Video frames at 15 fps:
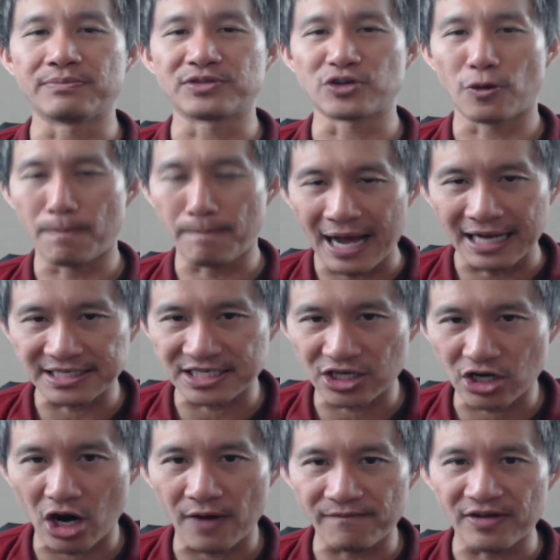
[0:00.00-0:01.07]
So
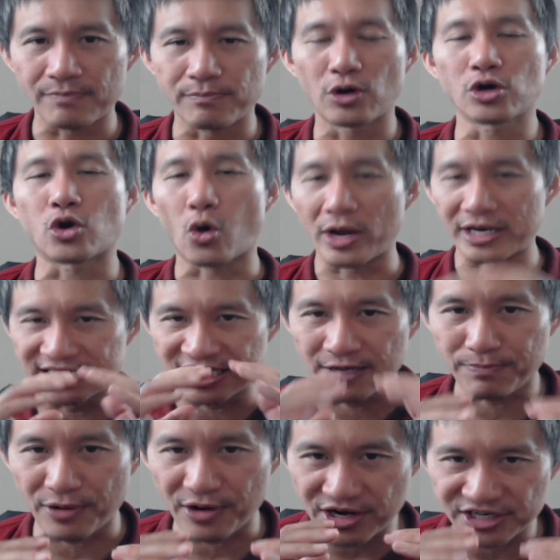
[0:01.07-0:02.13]
MasterCard, Venmo going
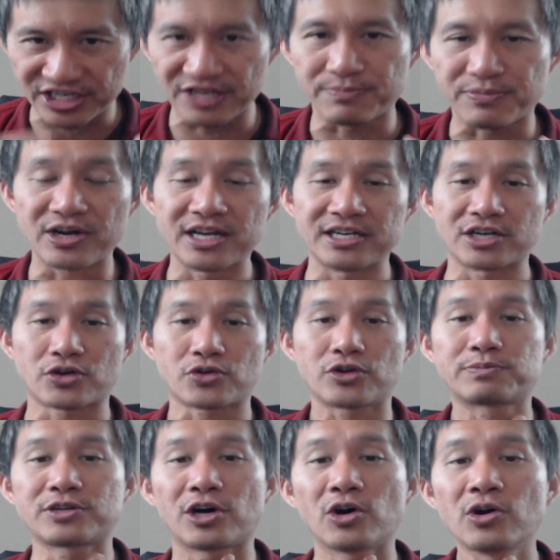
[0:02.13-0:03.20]
deeper, deeper into
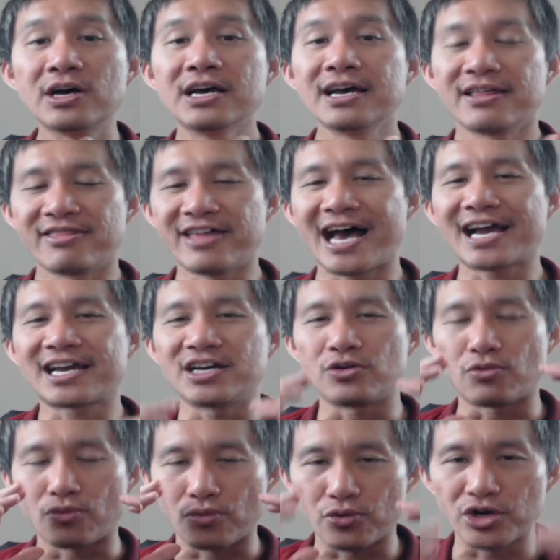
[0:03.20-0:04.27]
crypto, that could
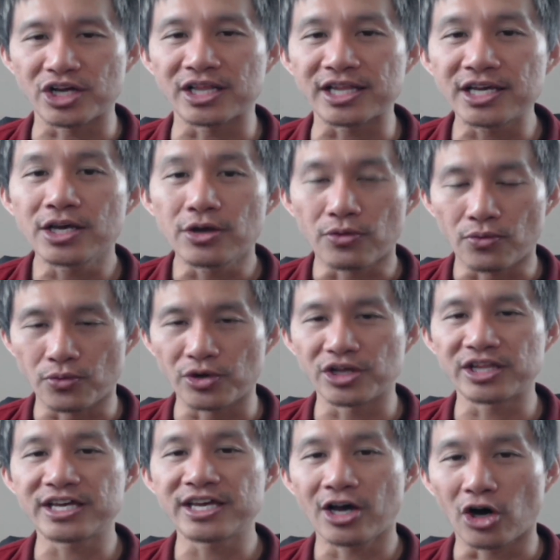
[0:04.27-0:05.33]
really,
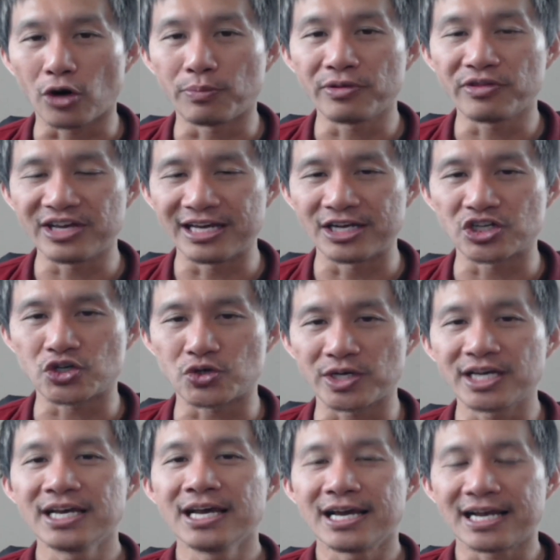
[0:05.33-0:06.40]
really help the industry.
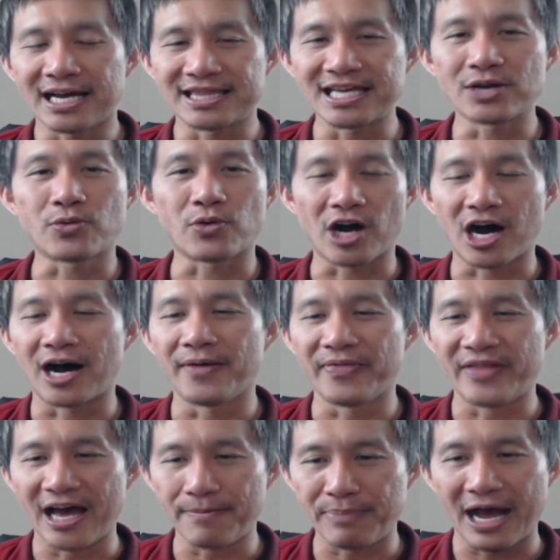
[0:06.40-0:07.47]
And I think we're on
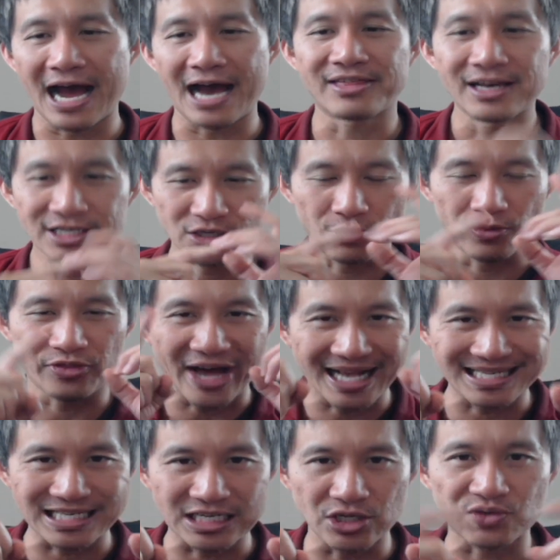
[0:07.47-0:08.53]
that path. So
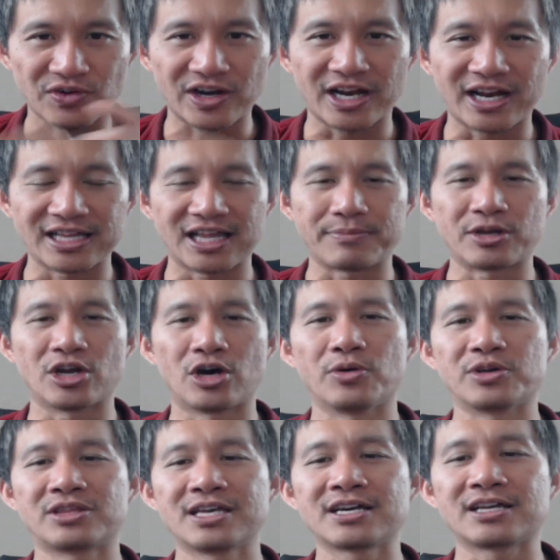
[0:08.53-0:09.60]
that's the news for today. Let me know what you
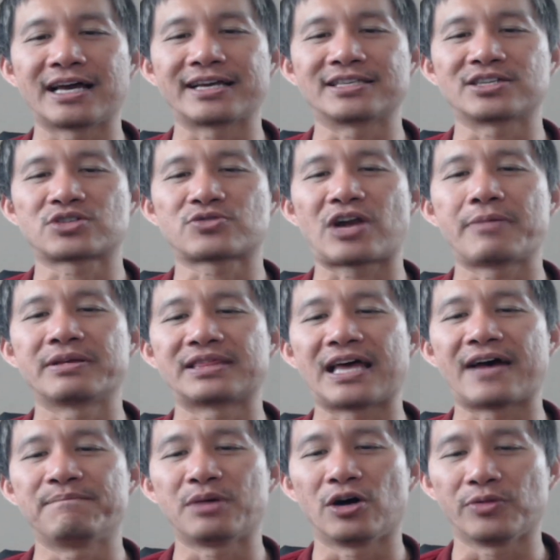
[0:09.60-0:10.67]
think. Like and subscribe, hit
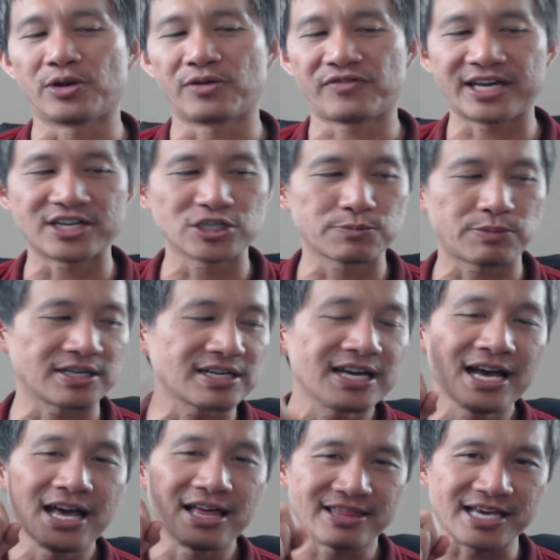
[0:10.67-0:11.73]
that bell notifications button.
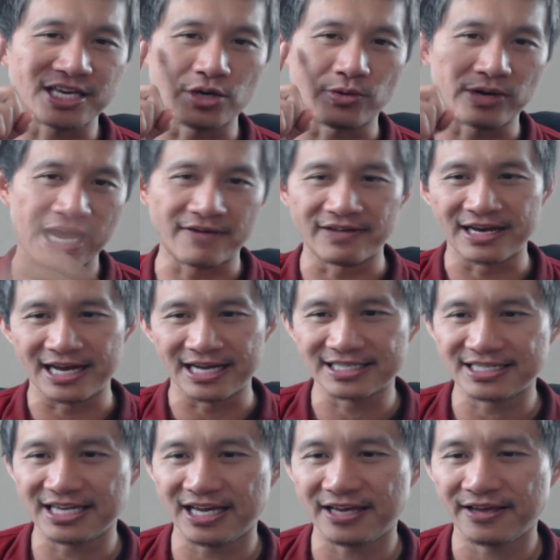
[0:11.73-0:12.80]
Thank you and have a nice
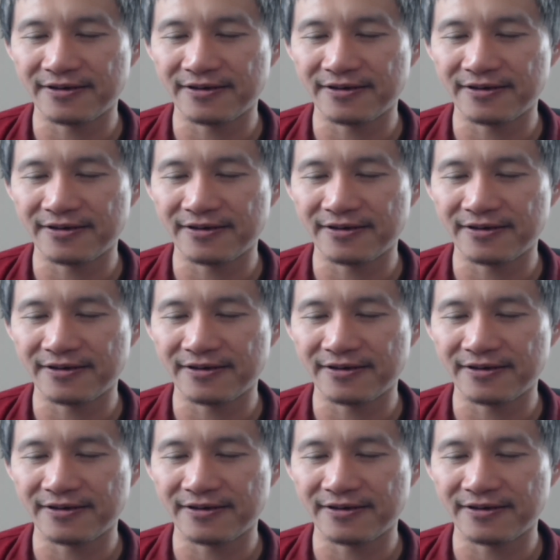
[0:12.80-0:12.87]
day.